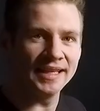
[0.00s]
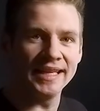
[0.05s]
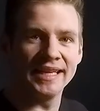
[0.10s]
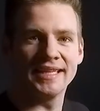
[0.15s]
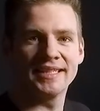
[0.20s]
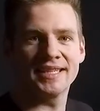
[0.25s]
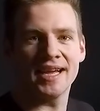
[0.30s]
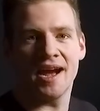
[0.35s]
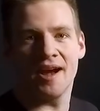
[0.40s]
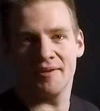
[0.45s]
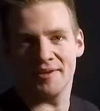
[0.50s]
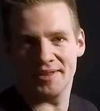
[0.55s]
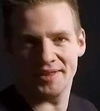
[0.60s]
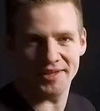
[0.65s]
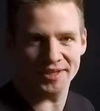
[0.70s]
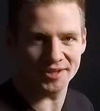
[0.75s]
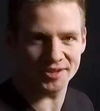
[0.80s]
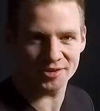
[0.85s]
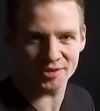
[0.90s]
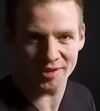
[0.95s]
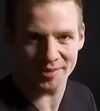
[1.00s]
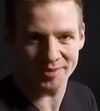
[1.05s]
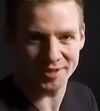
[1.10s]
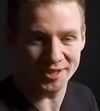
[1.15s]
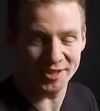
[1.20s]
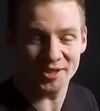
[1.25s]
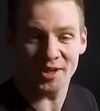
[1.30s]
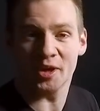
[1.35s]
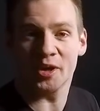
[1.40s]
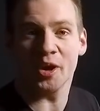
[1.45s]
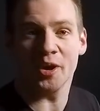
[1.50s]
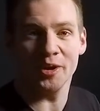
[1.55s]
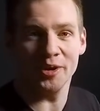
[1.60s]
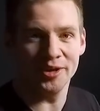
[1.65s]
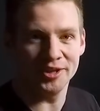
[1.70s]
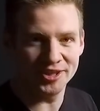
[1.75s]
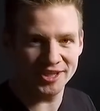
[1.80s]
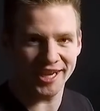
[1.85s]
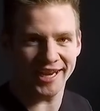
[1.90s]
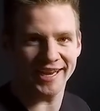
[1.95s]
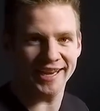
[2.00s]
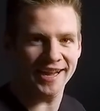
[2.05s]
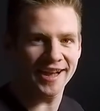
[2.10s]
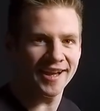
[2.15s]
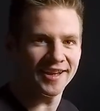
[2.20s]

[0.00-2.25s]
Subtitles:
links are in the description, so go check it